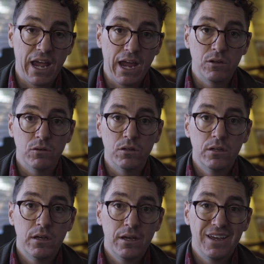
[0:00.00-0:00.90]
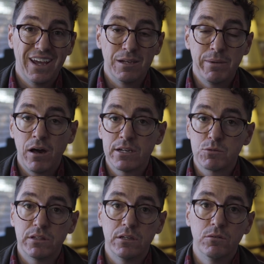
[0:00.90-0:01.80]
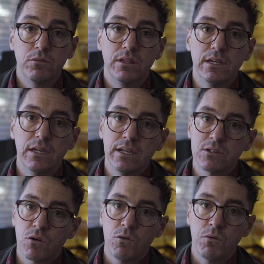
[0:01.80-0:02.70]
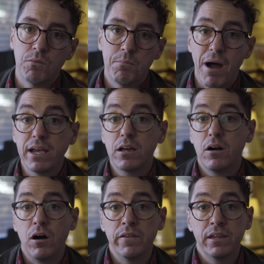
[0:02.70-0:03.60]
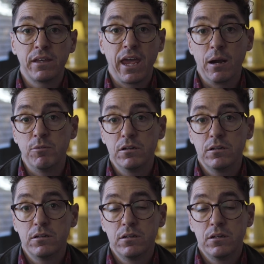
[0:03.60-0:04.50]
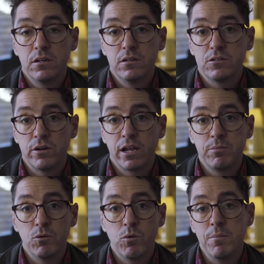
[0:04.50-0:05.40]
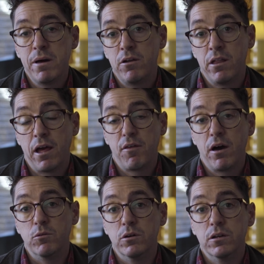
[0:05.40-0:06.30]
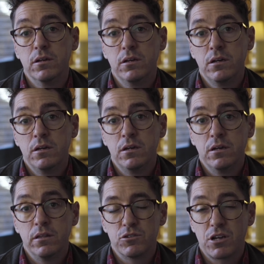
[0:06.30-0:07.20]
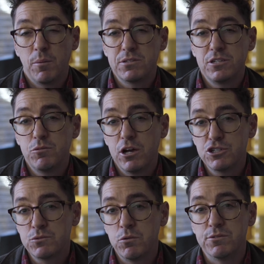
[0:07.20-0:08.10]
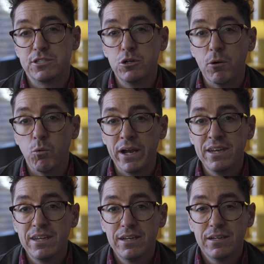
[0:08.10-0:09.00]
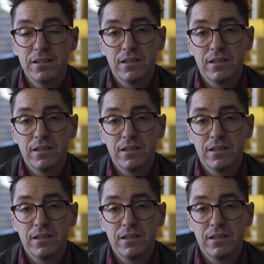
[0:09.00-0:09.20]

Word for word: with the handle, and to be honest with you, the internal mic on the camera turned out to be way better than I thought it would. There's a couple situations where it was super windy